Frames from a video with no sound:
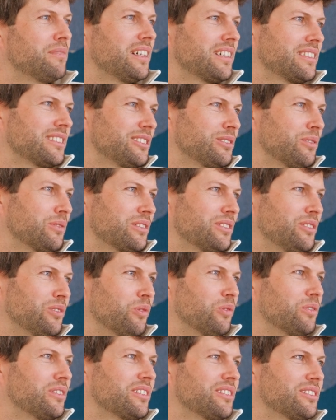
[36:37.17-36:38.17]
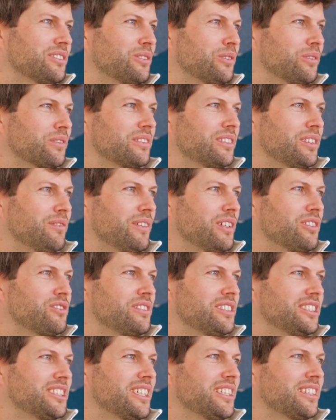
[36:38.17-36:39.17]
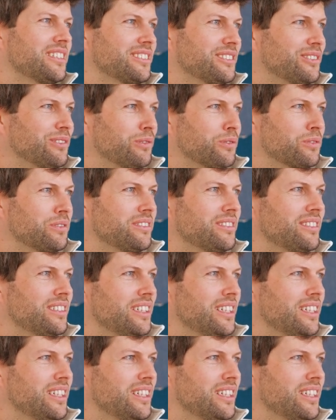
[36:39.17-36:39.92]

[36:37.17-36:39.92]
buying this token and holding the token, eventually selling the token.